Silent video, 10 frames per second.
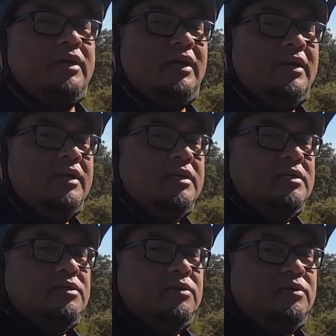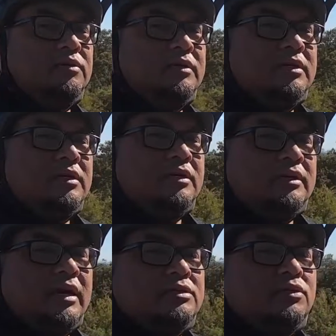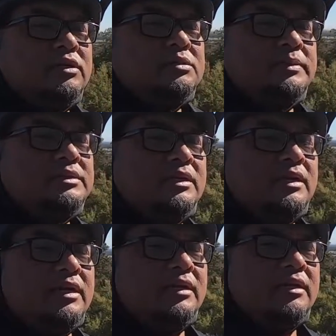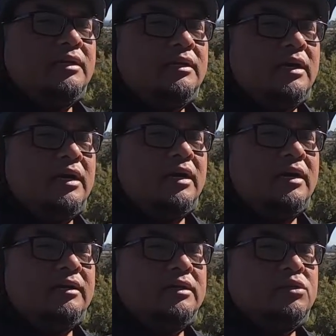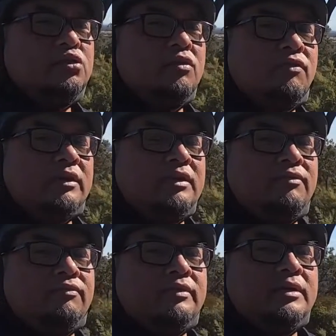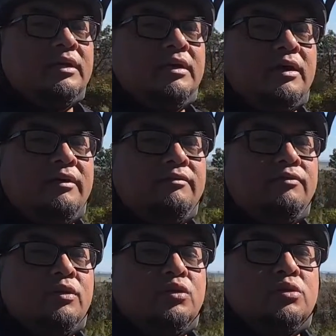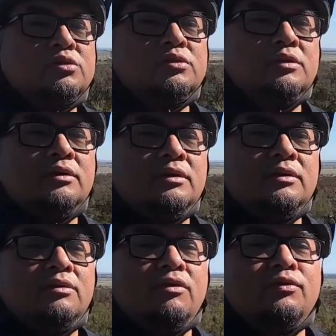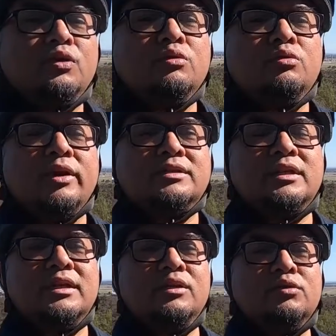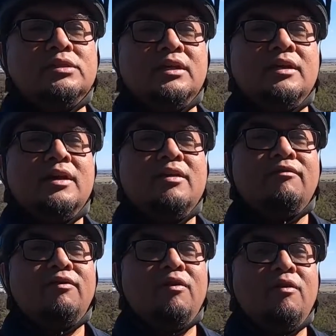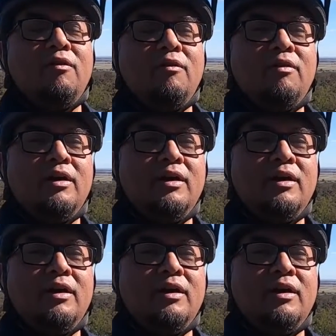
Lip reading: Okay, so yeah, so this basically is also effective for those of you who actually use it for